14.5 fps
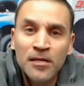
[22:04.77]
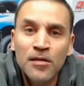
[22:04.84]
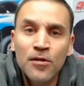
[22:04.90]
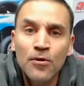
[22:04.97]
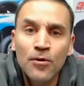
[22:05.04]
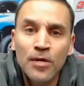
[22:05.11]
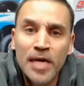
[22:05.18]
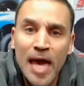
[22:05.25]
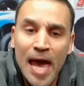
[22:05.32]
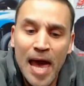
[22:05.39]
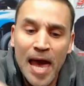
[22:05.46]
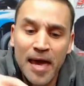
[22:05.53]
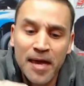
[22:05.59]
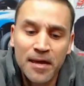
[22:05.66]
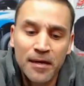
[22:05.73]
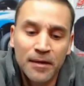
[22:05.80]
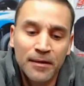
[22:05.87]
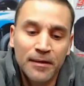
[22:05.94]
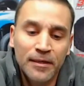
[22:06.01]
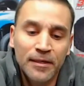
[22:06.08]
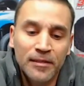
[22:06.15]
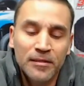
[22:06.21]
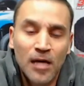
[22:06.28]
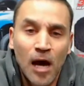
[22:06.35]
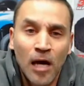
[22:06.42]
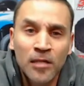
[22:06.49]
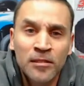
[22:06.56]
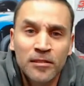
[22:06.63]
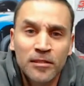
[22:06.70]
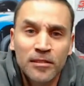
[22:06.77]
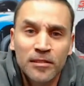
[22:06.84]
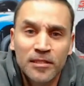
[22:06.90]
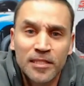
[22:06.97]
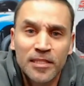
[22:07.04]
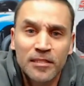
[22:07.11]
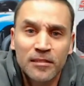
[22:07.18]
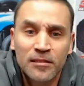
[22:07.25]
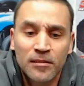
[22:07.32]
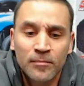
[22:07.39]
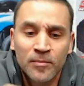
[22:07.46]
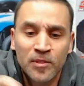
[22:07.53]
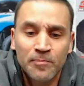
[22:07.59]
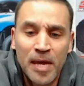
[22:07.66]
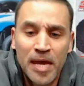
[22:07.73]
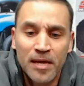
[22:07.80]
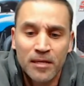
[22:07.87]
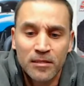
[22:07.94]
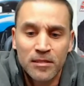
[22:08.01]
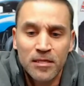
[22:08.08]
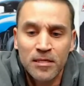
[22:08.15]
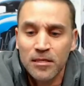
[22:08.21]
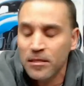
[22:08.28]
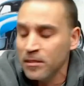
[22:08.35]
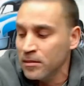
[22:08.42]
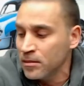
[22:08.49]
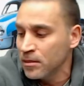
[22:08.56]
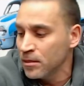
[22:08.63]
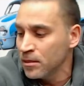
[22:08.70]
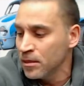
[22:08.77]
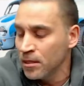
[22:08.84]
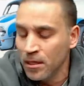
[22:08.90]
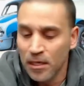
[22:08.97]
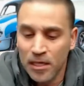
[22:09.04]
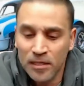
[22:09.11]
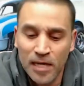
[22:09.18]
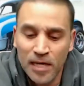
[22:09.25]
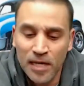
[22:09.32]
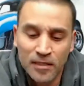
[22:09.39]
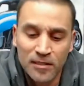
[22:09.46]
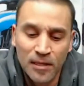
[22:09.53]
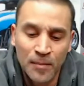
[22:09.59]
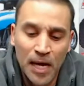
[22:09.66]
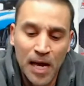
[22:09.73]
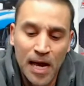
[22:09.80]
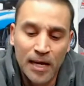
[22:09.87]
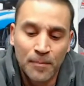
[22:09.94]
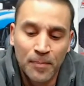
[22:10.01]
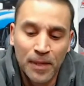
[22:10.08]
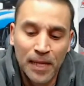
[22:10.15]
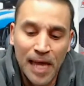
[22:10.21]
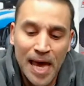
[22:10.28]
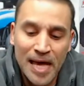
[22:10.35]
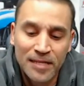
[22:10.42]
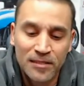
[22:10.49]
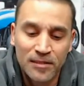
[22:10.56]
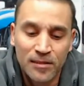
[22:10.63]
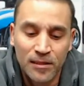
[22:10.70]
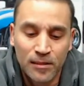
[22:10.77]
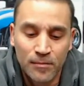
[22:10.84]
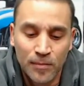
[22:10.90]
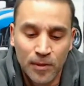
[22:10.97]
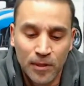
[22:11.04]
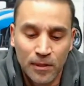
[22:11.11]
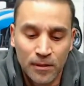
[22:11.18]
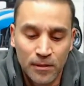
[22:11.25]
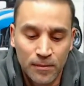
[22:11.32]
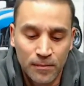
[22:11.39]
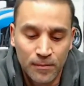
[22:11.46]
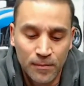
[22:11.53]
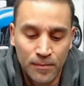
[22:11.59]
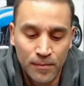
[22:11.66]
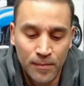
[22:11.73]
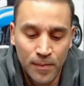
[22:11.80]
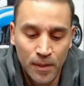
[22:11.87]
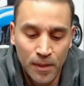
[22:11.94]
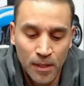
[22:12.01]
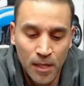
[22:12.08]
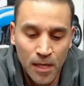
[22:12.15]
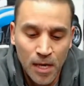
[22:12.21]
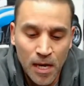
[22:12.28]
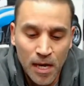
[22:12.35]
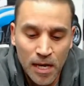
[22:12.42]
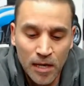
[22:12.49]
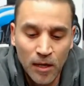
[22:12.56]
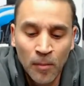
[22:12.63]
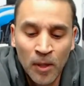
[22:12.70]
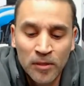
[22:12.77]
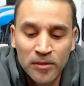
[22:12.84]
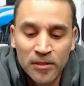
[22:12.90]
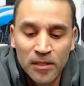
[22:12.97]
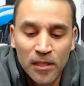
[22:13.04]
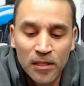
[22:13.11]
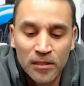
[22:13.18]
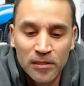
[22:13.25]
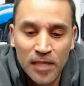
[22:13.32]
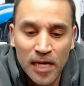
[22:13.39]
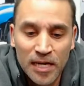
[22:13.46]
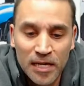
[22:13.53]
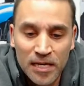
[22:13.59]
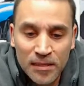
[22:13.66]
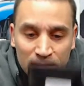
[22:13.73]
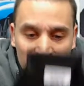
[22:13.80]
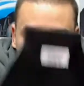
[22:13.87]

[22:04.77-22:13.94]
the UK. It's Hunter Systems makes these. Like some kind of plastic, but it almost looks like he